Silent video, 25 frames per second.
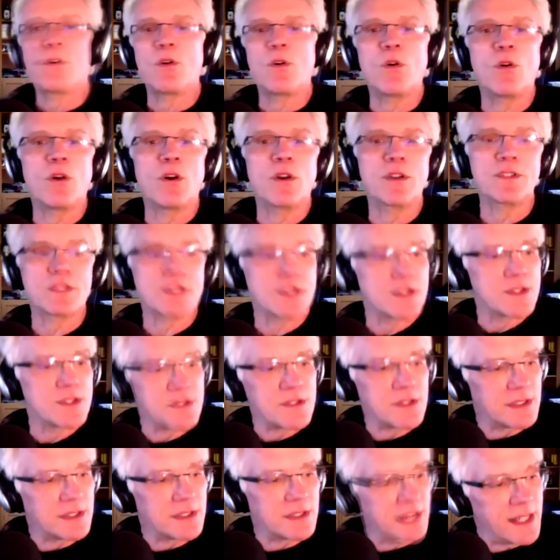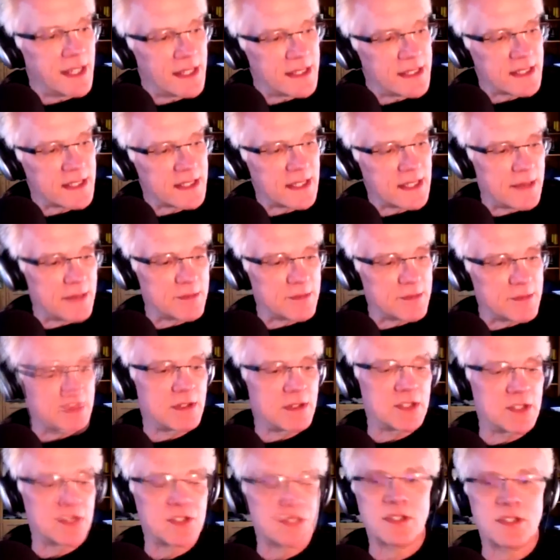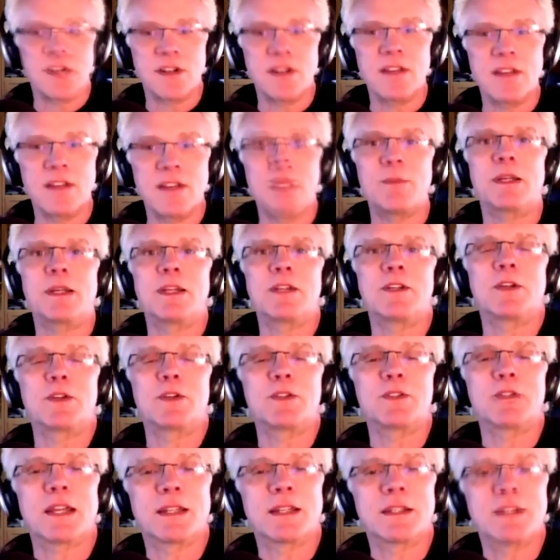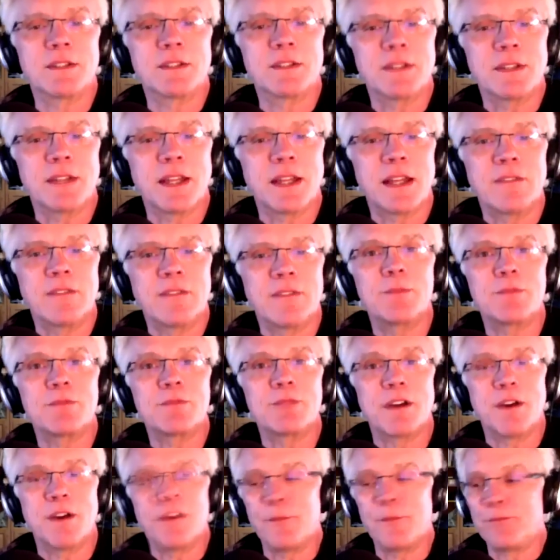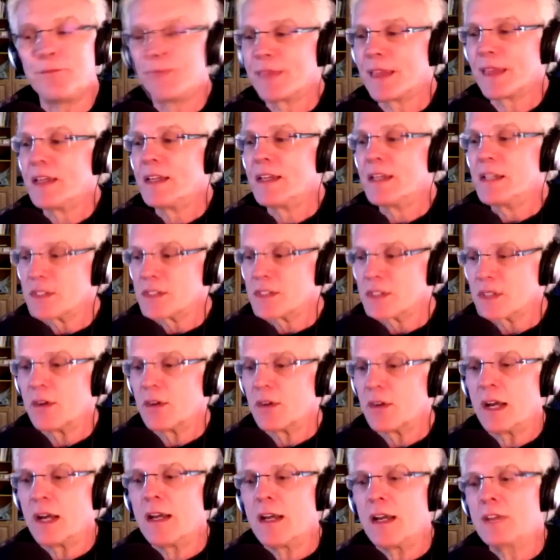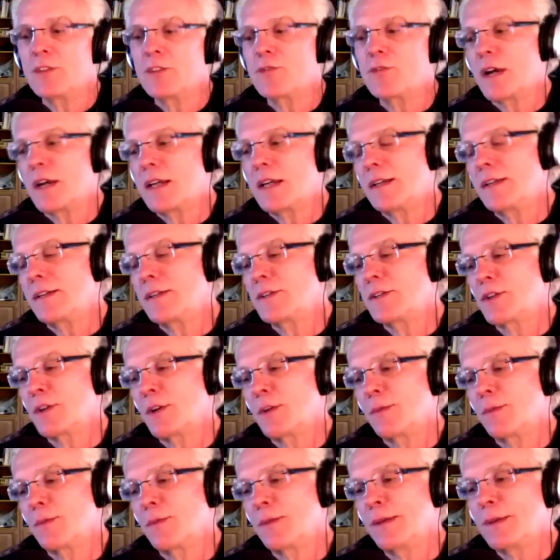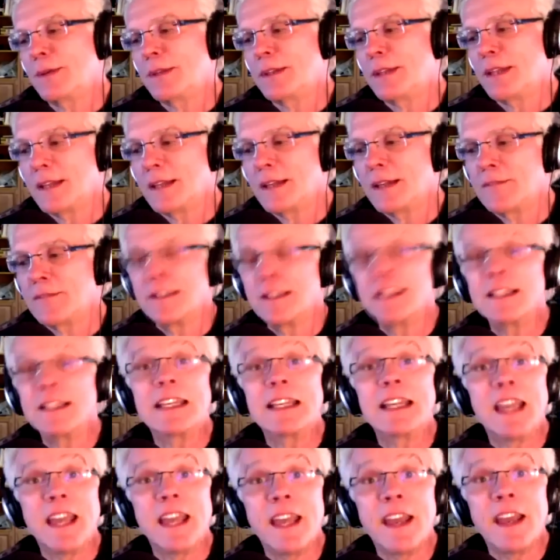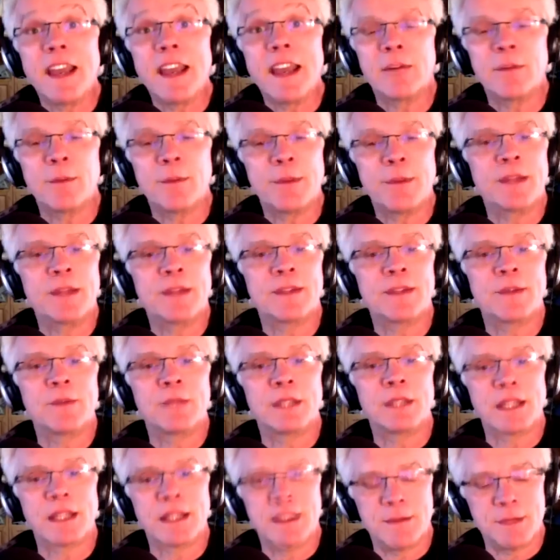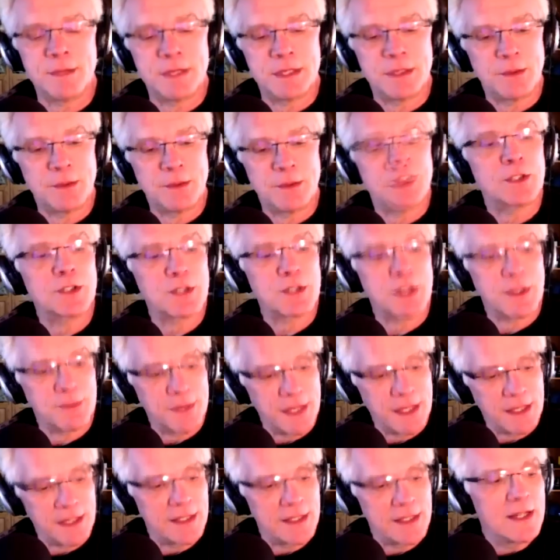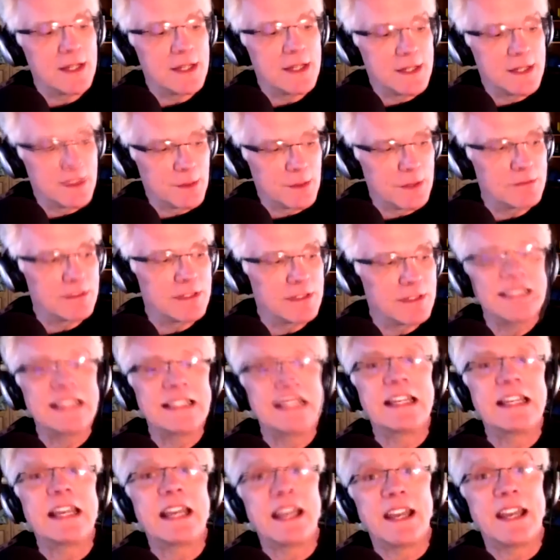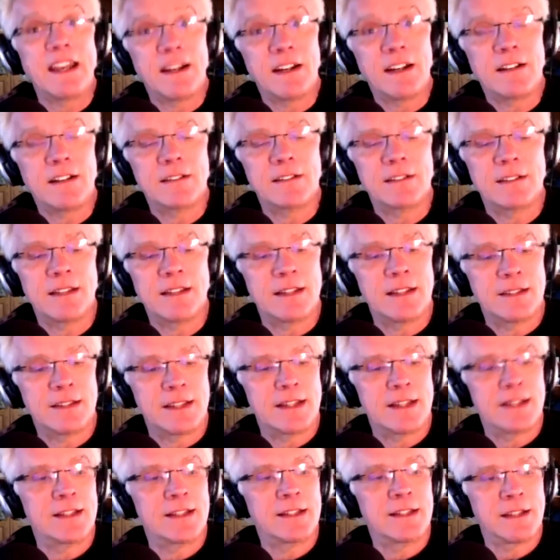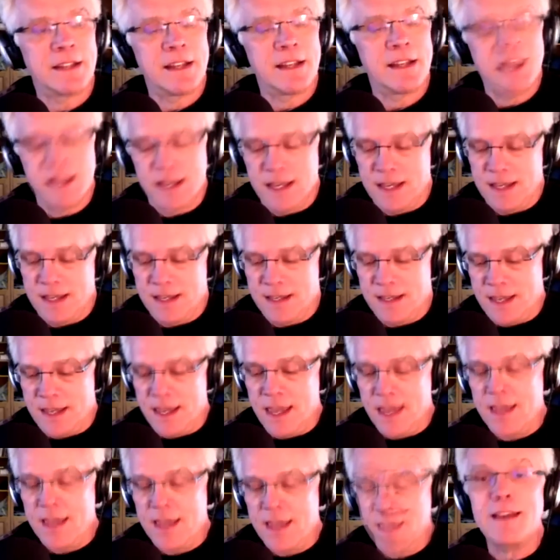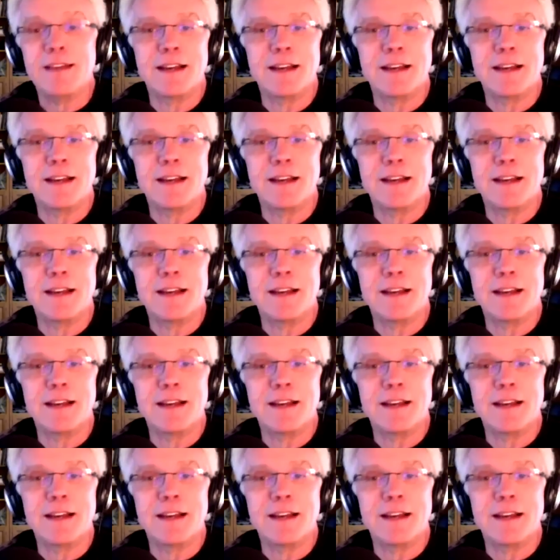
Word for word: horses or landscapes or HDR. Everybody knows how to do that. Every pro. So I, I, try to show people that I really care about them when they come on the workshop that we really care that they're going to a